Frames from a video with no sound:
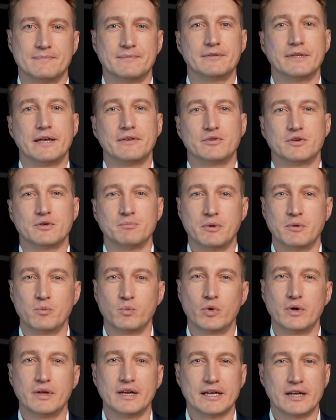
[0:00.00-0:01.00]
If you've been
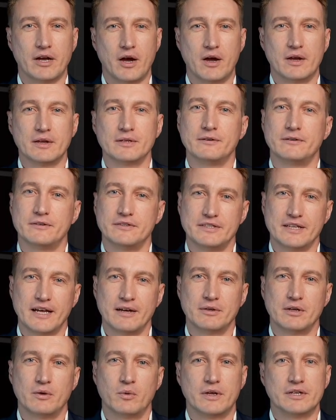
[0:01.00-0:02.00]
working hard,
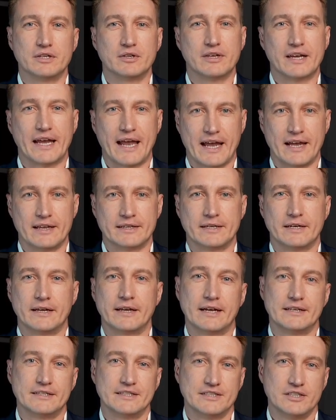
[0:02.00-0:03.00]
saving what you can,
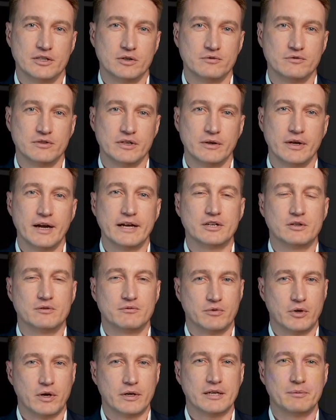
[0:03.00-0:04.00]
and still feel like you're
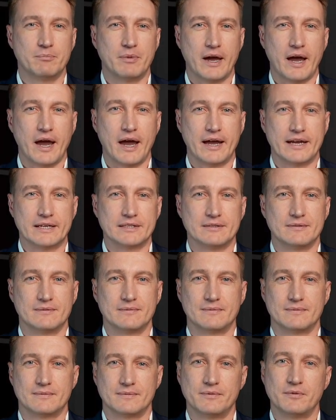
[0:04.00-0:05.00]
falling behind,
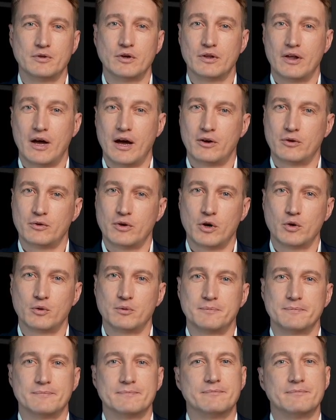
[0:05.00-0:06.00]
you're not alone.
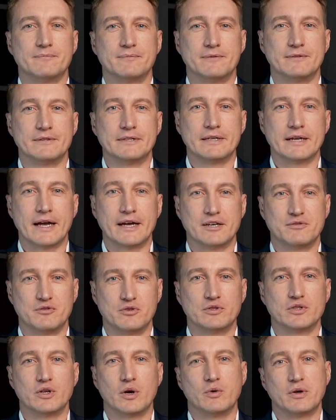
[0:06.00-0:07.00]
And if you
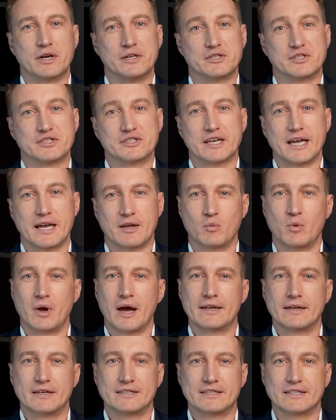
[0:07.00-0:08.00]
don't understand why
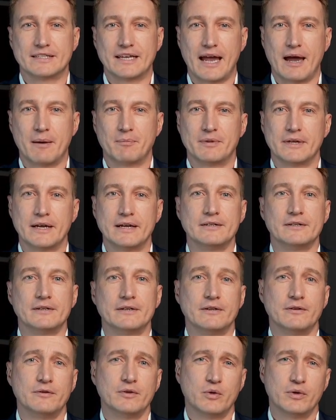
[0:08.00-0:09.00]
this is happening,
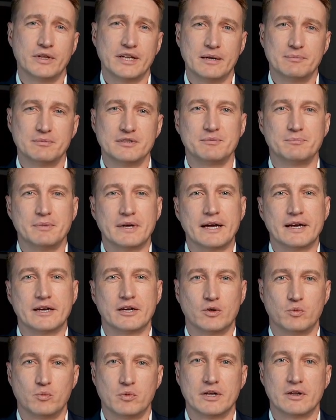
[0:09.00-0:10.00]
you'll keep spinning
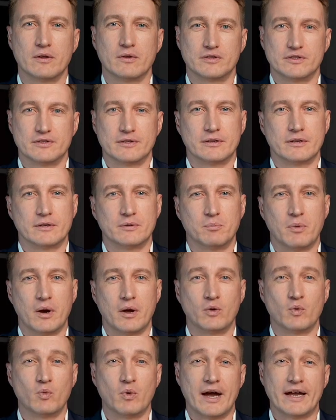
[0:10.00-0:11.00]
your wheels while
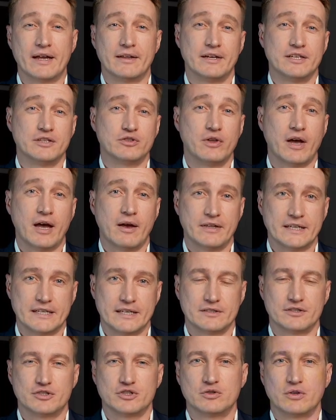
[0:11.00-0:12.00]
quietly drowning
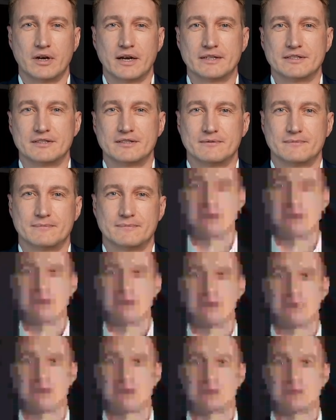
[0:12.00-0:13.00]
in stress.
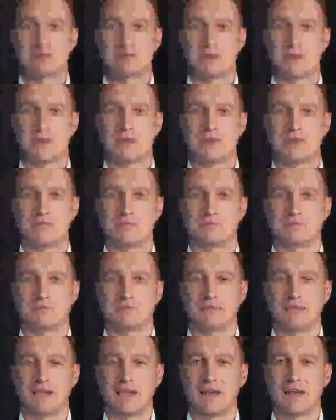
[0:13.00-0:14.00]
I'm Richard Blake,
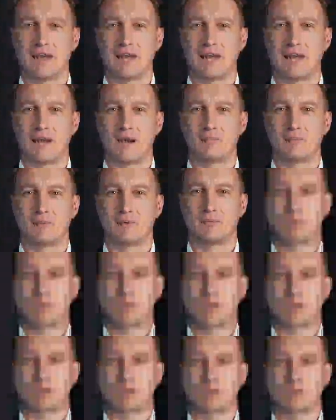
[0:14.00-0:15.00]
and I help people
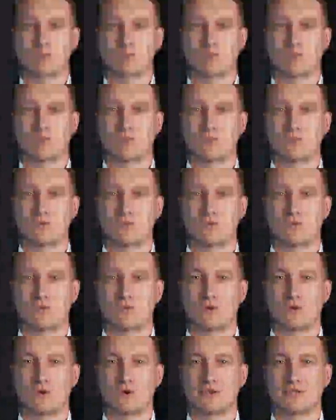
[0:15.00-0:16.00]
like you cut through the
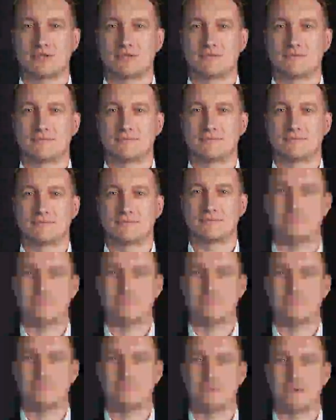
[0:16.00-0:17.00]
noise.
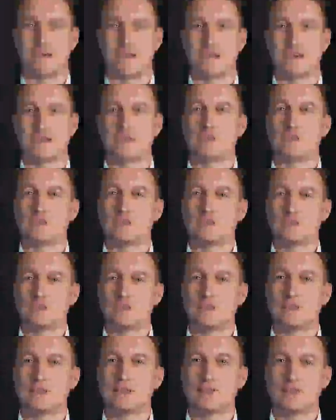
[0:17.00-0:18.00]
Because what's
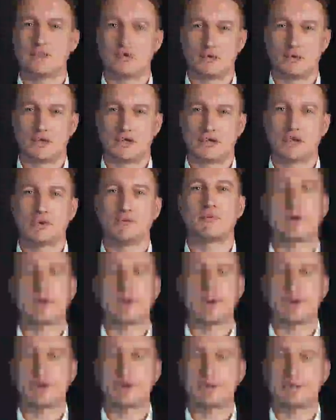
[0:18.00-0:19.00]
really fueling your
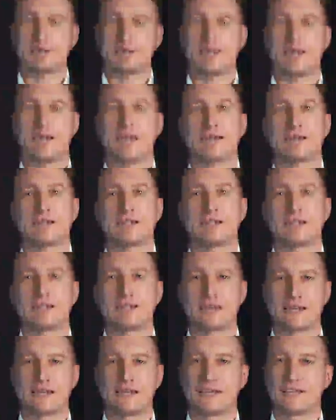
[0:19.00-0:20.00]
financial anxiety
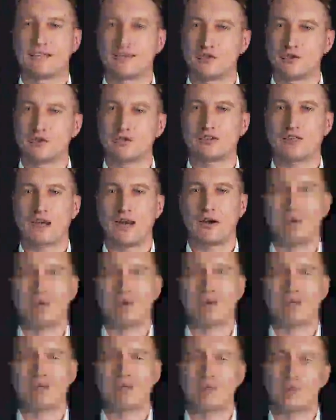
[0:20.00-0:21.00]
isn't your
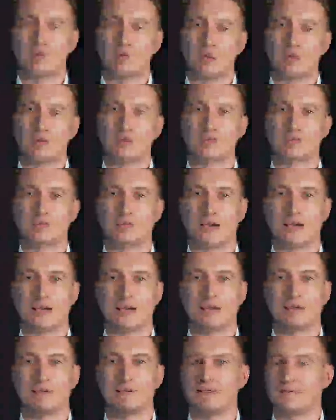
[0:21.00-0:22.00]
salary or your
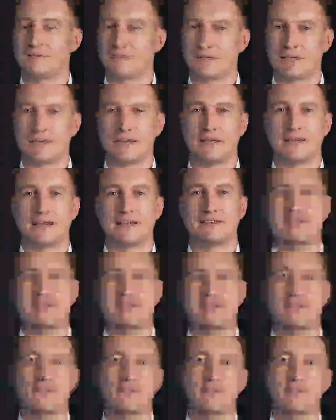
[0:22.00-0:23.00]
spending. It's
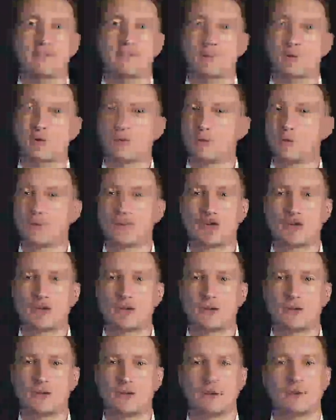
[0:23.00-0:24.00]
the invisible
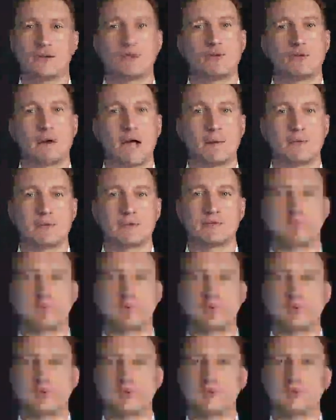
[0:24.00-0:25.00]
pressure wrapped in
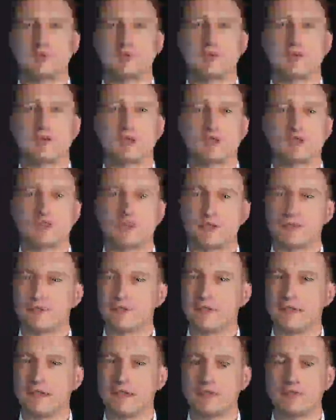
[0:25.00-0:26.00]
filtered perfection
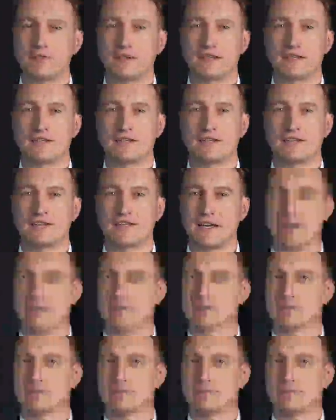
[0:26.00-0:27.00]
and fake success.